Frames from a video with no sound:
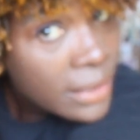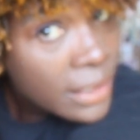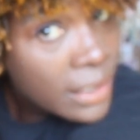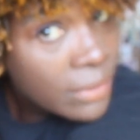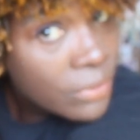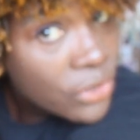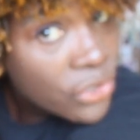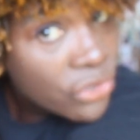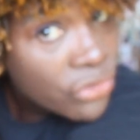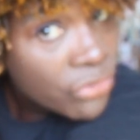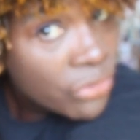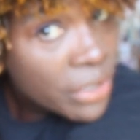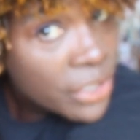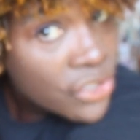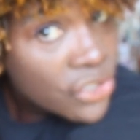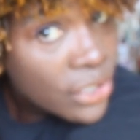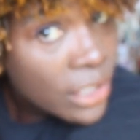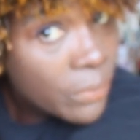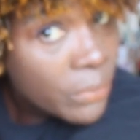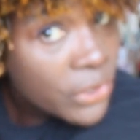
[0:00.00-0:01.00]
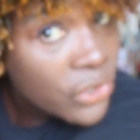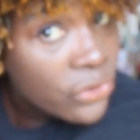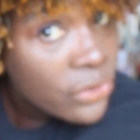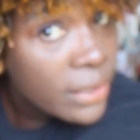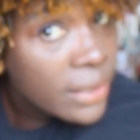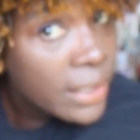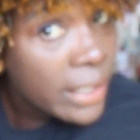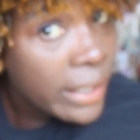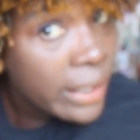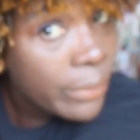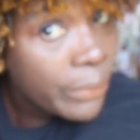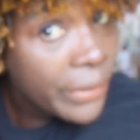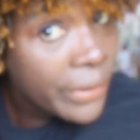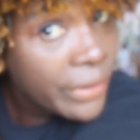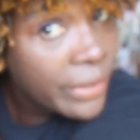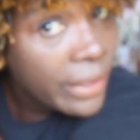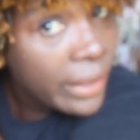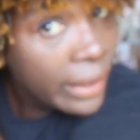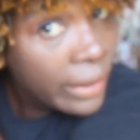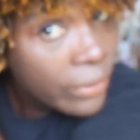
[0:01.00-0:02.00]
keep stretching it, but you just got to be
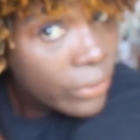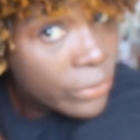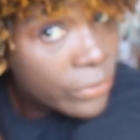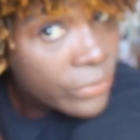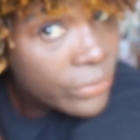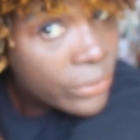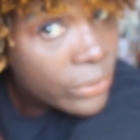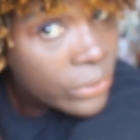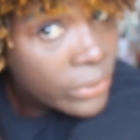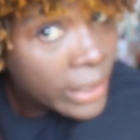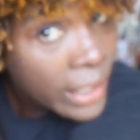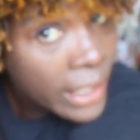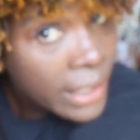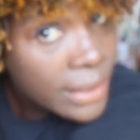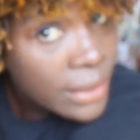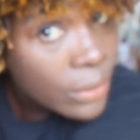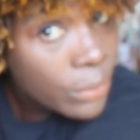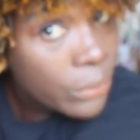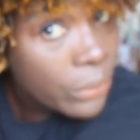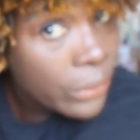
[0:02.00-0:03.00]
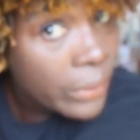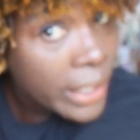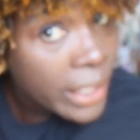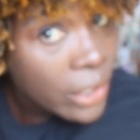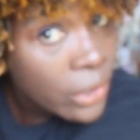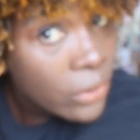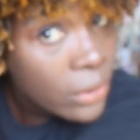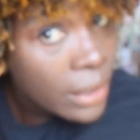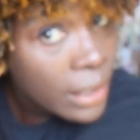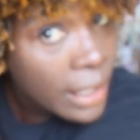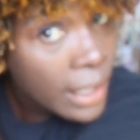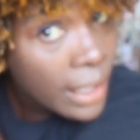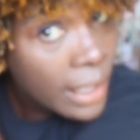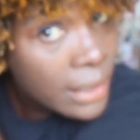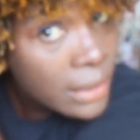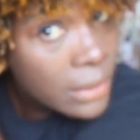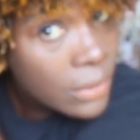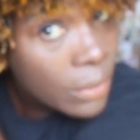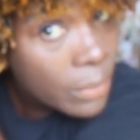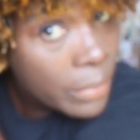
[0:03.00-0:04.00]
careful not to break your
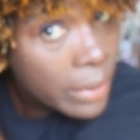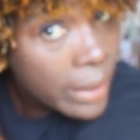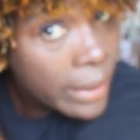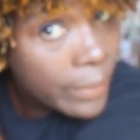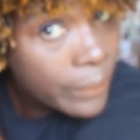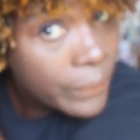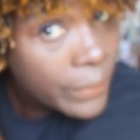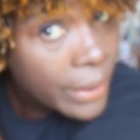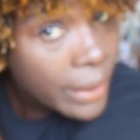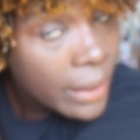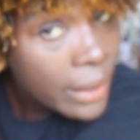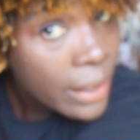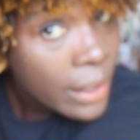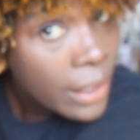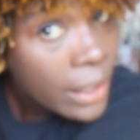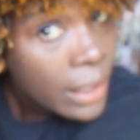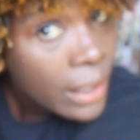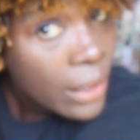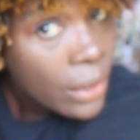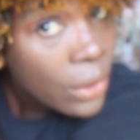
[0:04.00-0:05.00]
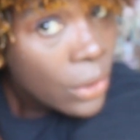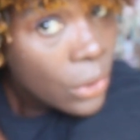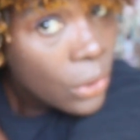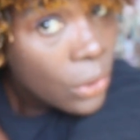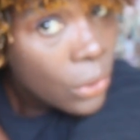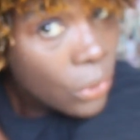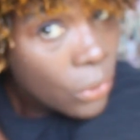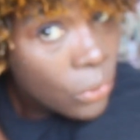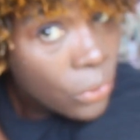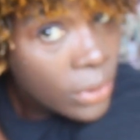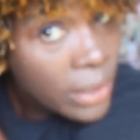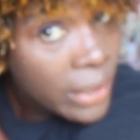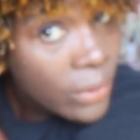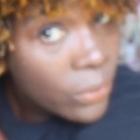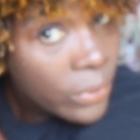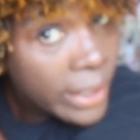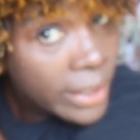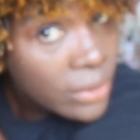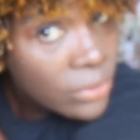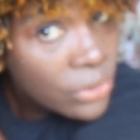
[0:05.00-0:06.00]
locks or pop it. Hold it
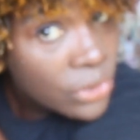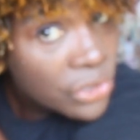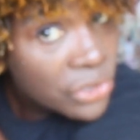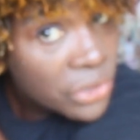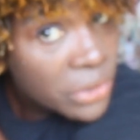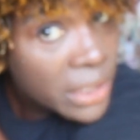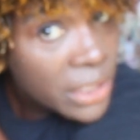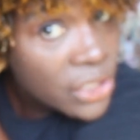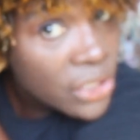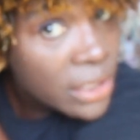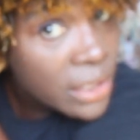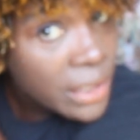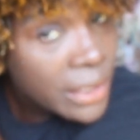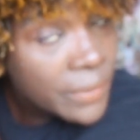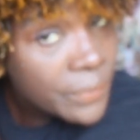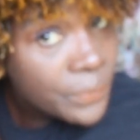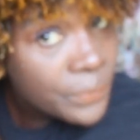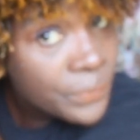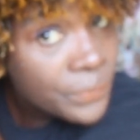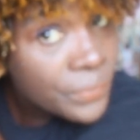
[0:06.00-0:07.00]
while you're stretching it.